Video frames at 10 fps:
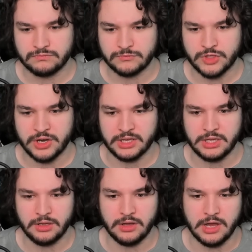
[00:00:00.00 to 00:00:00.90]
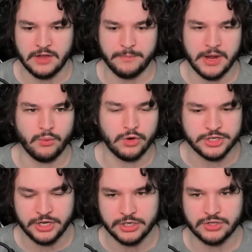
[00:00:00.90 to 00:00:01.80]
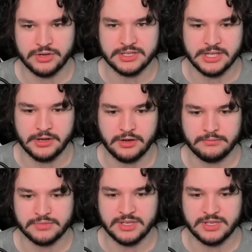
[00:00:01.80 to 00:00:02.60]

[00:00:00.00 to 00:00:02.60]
They're going to kill off my Rorschach Tree Tender.